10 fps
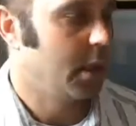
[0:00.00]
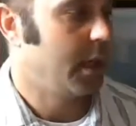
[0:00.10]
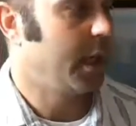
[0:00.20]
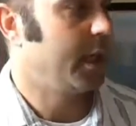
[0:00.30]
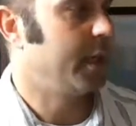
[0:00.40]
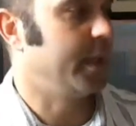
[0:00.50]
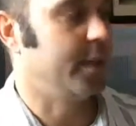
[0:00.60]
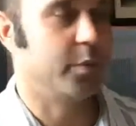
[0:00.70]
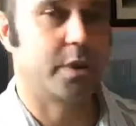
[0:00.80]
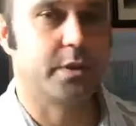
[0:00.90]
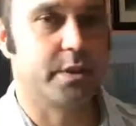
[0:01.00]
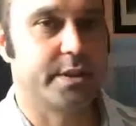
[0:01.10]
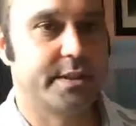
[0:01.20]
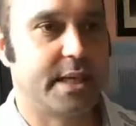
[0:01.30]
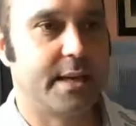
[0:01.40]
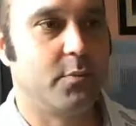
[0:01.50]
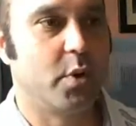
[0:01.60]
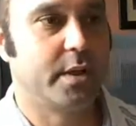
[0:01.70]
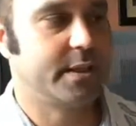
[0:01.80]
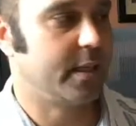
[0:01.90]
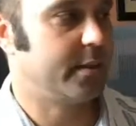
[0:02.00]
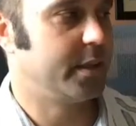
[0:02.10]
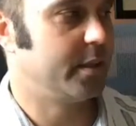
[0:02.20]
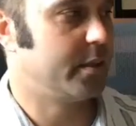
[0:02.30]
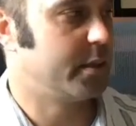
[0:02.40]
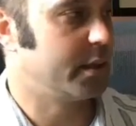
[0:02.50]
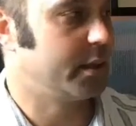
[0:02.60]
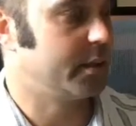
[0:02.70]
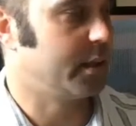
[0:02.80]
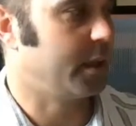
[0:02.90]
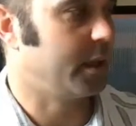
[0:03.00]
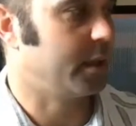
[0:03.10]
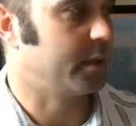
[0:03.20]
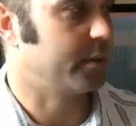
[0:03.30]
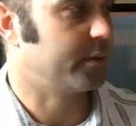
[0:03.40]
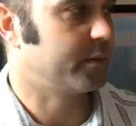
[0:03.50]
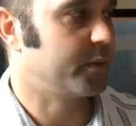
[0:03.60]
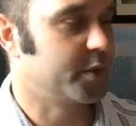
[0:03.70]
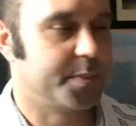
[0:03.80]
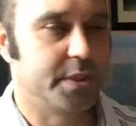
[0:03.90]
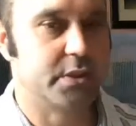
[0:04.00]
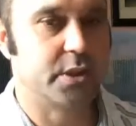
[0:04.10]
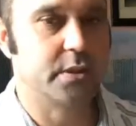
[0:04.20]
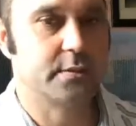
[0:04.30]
And then we're going to do the same one down here at first position.